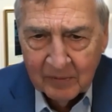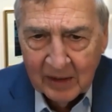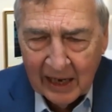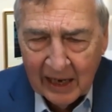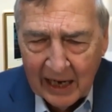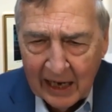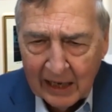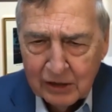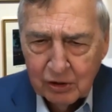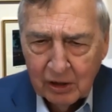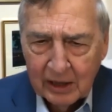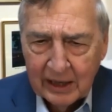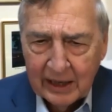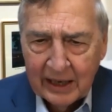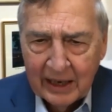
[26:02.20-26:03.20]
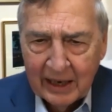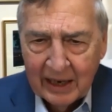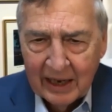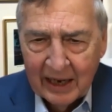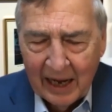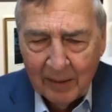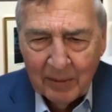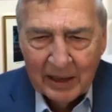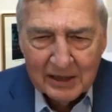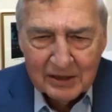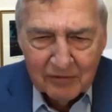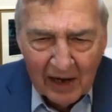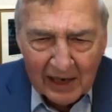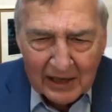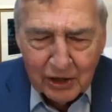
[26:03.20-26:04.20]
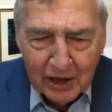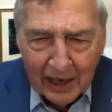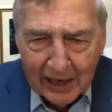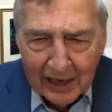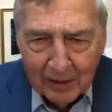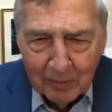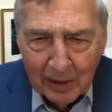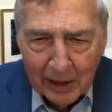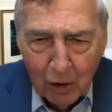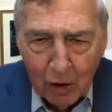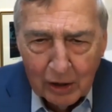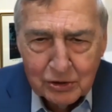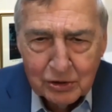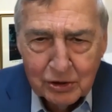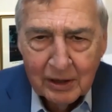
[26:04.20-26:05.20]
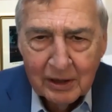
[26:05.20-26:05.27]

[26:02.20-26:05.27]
And actually, I mean, it's fascinating because